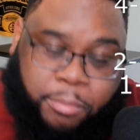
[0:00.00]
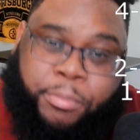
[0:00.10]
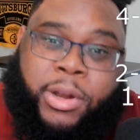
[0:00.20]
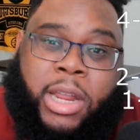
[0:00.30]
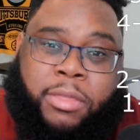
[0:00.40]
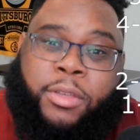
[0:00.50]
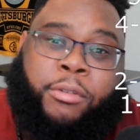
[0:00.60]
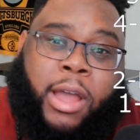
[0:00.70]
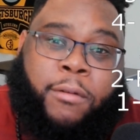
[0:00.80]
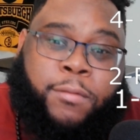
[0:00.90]
beneath the
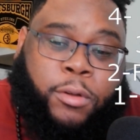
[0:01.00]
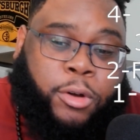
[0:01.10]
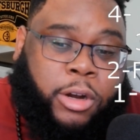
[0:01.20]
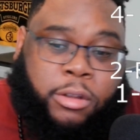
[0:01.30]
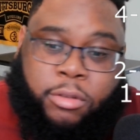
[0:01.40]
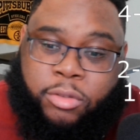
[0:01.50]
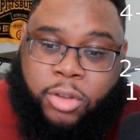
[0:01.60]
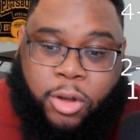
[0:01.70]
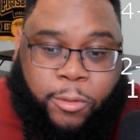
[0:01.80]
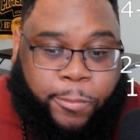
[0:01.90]
ground floor.
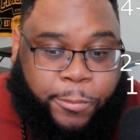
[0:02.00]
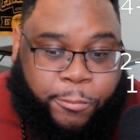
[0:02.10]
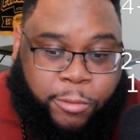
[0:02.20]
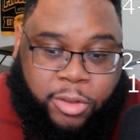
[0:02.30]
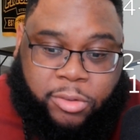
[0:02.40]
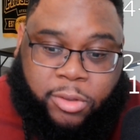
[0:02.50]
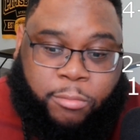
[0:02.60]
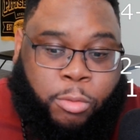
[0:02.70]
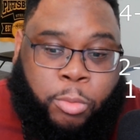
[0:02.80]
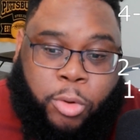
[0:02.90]
So risk
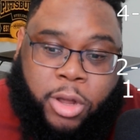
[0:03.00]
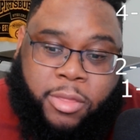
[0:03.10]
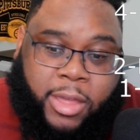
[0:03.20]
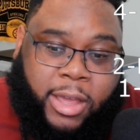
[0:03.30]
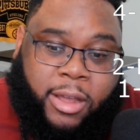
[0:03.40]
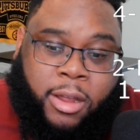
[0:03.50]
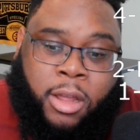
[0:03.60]
and reward there.